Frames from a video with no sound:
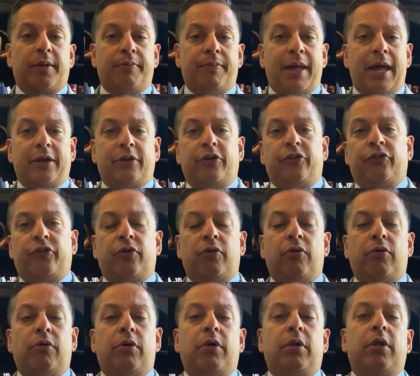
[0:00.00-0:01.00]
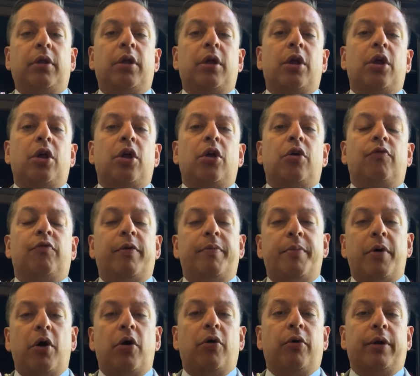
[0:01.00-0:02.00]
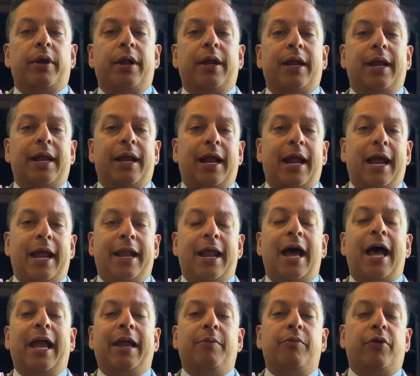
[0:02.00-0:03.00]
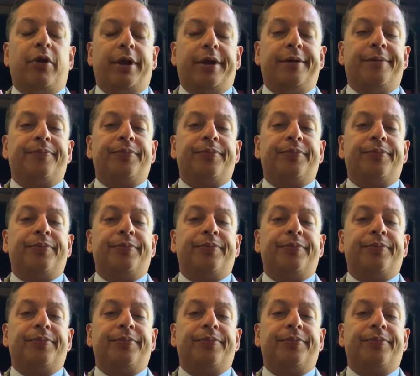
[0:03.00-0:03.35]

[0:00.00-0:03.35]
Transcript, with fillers: back to school, remote, and hybrid.